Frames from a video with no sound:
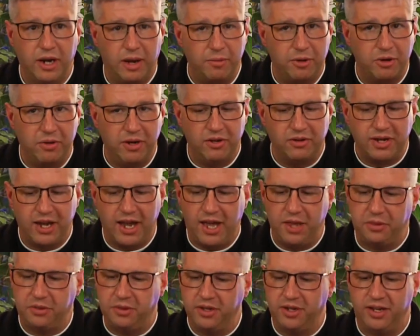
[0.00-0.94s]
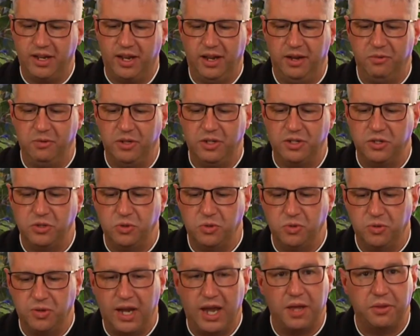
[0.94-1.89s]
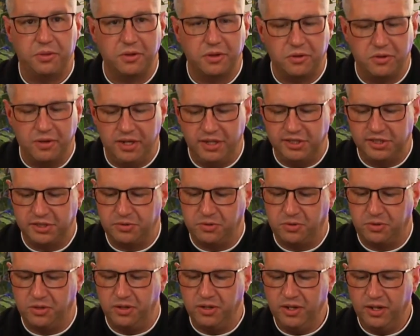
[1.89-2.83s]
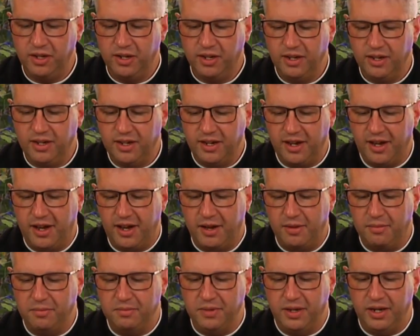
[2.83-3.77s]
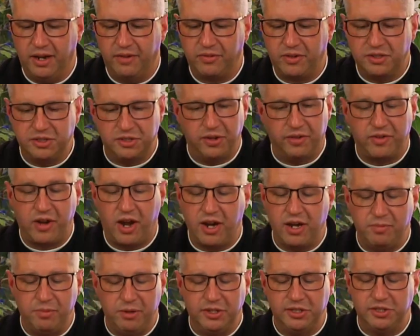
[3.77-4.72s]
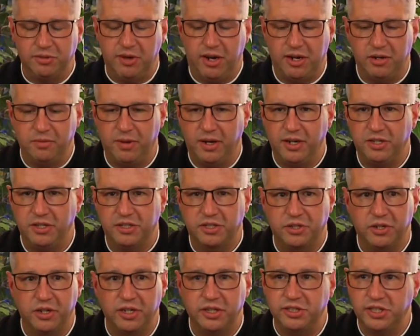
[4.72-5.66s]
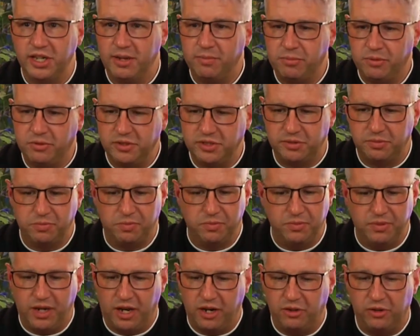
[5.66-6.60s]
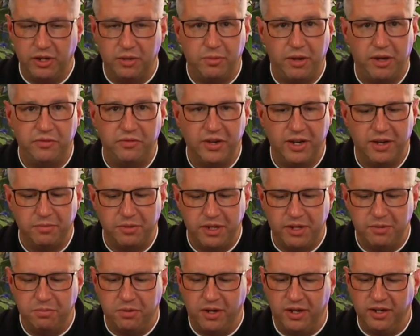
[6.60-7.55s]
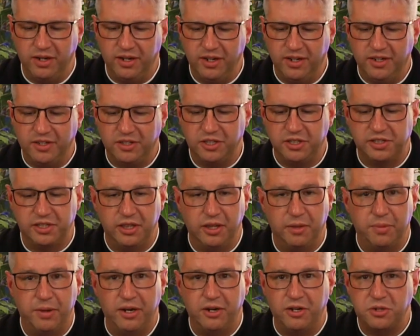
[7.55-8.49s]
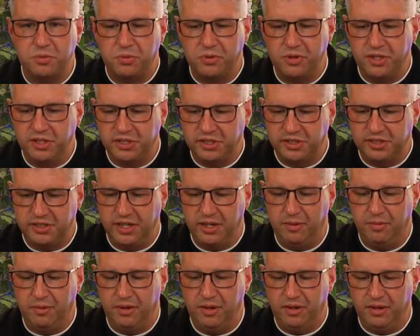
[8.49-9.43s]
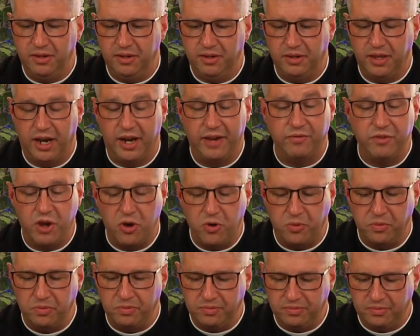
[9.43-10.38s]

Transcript: cradle Catholic. I went to Catholic grade school, and I've kind of been surrounded by just good examples, not only in my family but just in the parish priests that I've known.